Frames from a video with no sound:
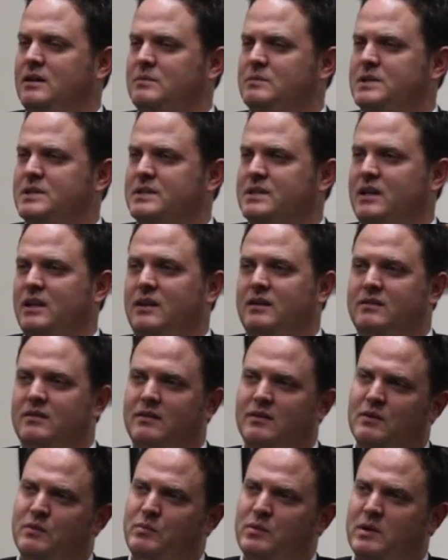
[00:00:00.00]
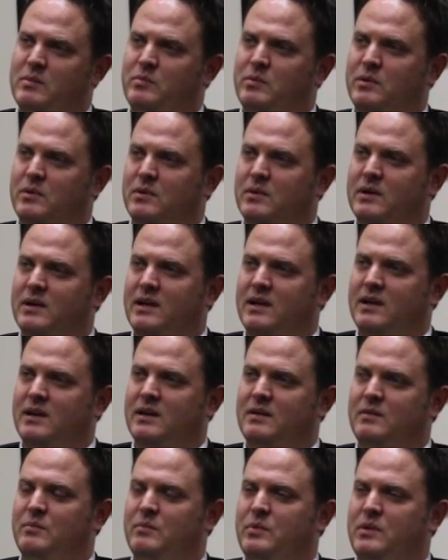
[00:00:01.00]
just getting to know people
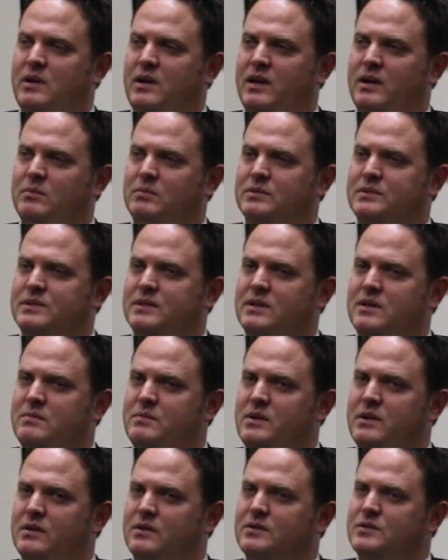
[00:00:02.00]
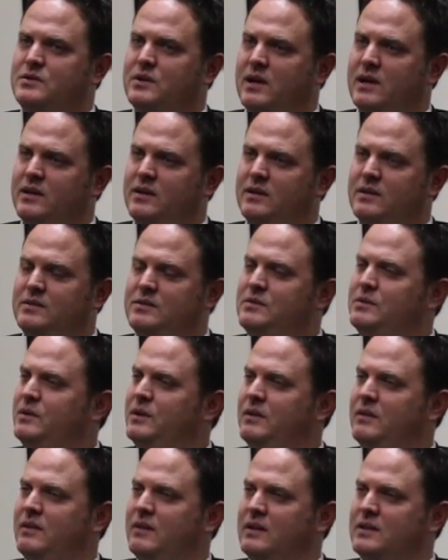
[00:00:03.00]
and being able to come here and try to do
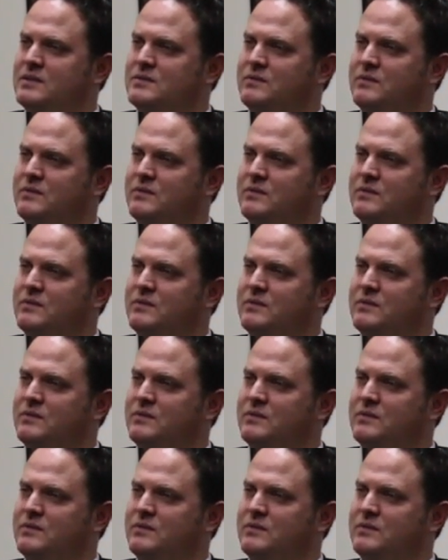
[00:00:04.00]
good things